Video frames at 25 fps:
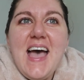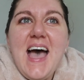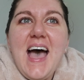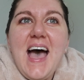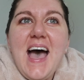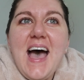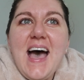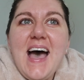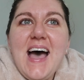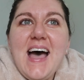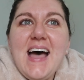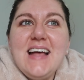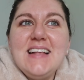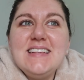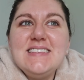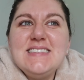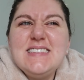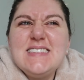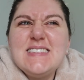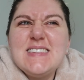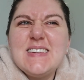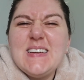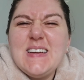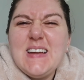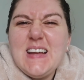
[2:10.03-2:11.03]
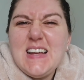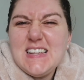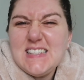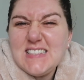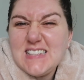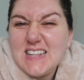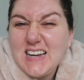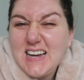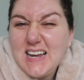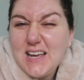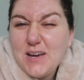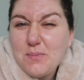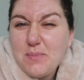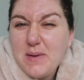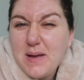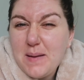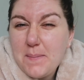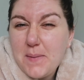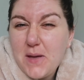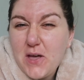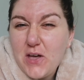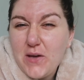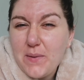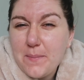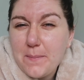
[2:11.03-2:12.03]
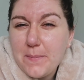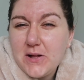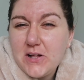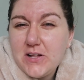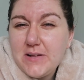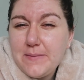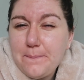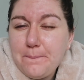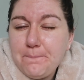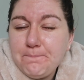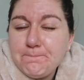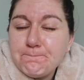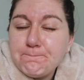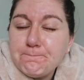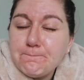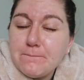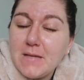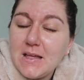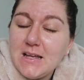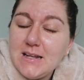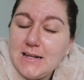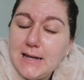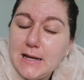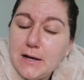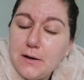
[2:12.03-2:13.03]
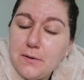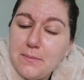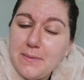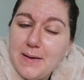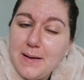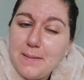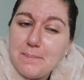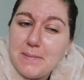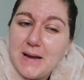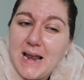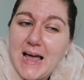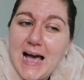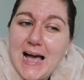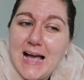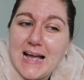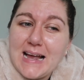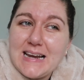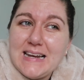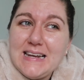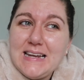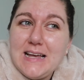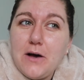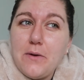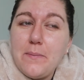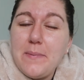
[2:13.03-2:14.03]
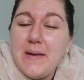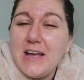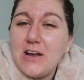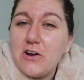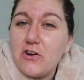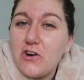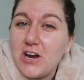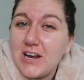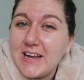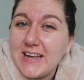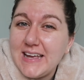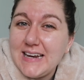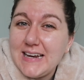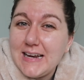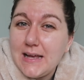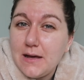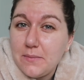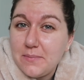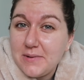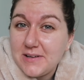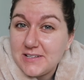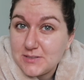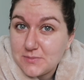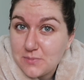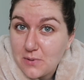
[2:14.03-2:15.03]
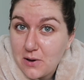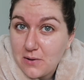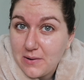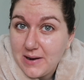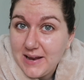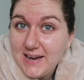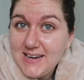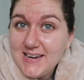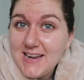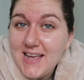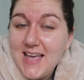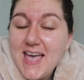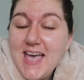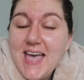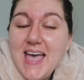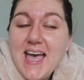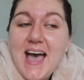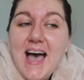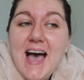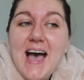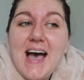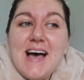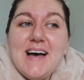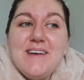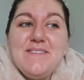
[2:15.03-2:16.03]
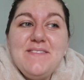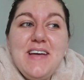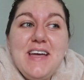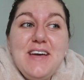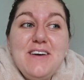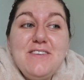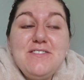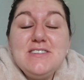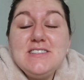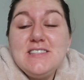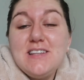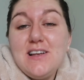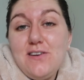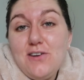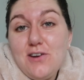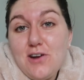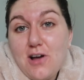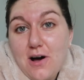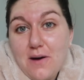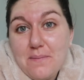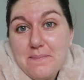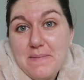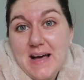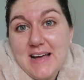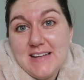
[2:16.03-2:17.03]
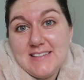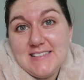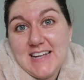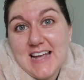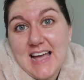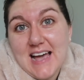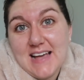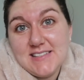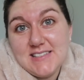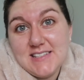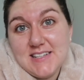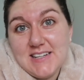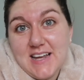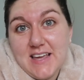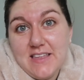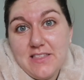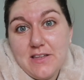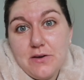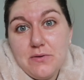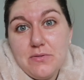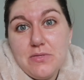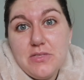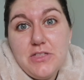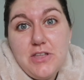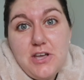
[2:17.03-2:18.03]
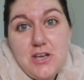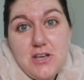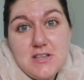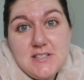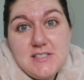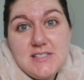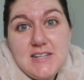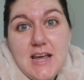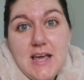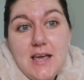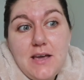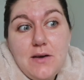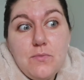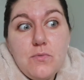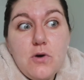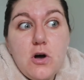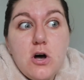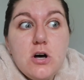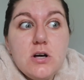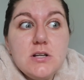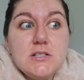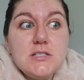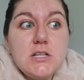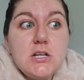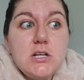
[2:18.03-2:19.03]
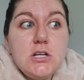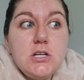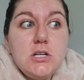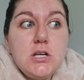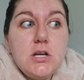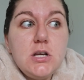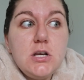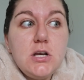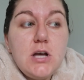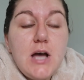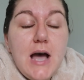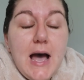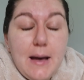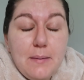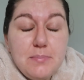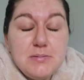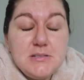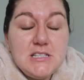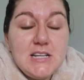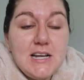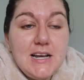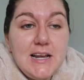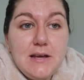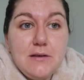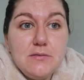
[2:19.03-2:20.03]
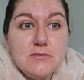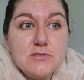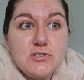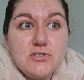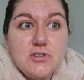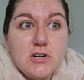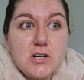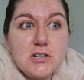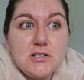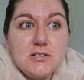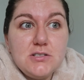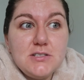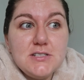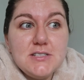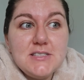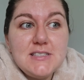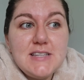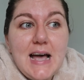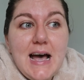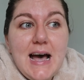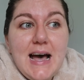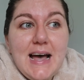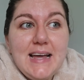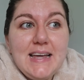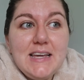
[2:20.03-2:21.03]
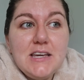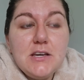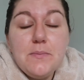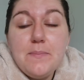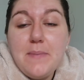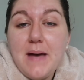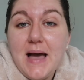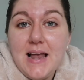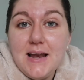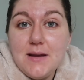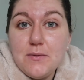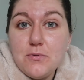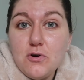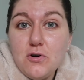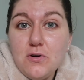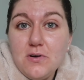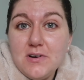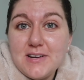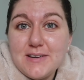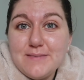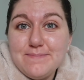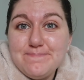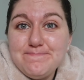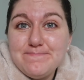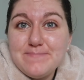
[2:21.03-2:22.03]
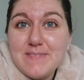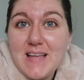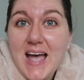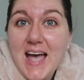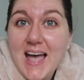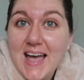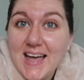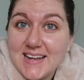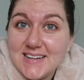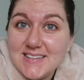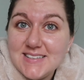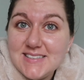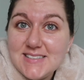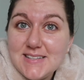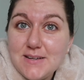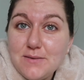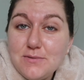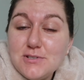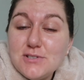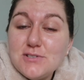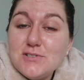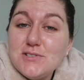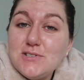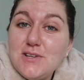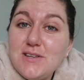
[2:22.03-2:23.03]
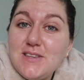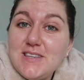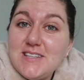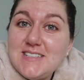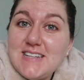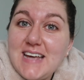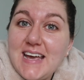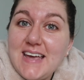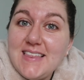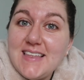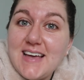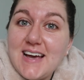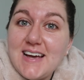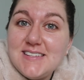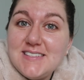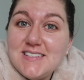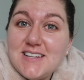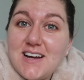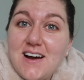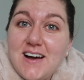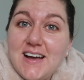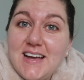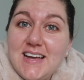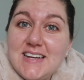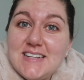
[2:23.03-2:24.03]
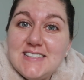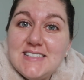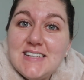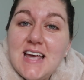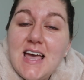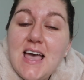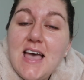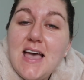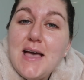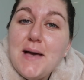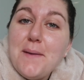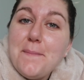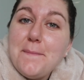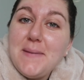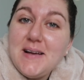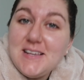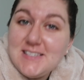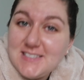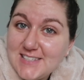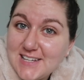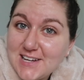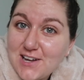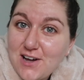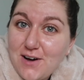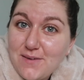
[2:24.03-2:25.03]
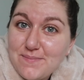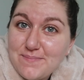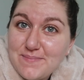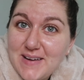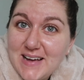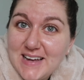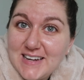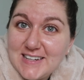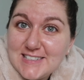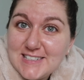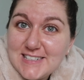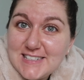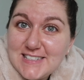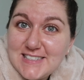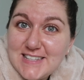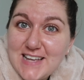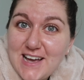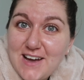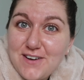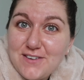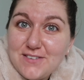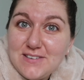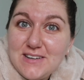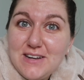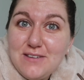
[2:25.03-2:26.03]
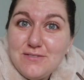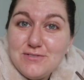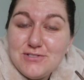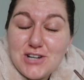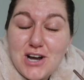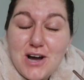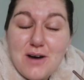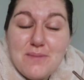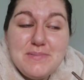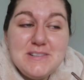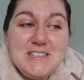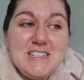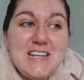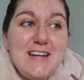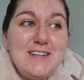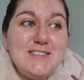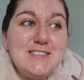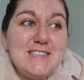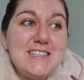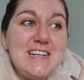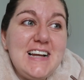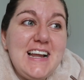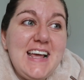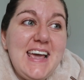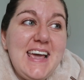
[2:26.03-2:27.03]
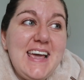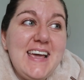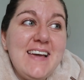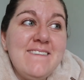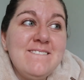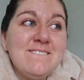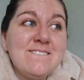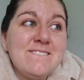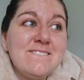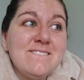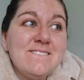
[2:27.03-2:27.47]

and it's a little bit purple, a little bit black, a little bit crooked, a little bit swollen. It was a lot better yesterday though. Thursday was absolute struggles. I could barely walk. And it was also the day that I started my secondment, so new job essentially.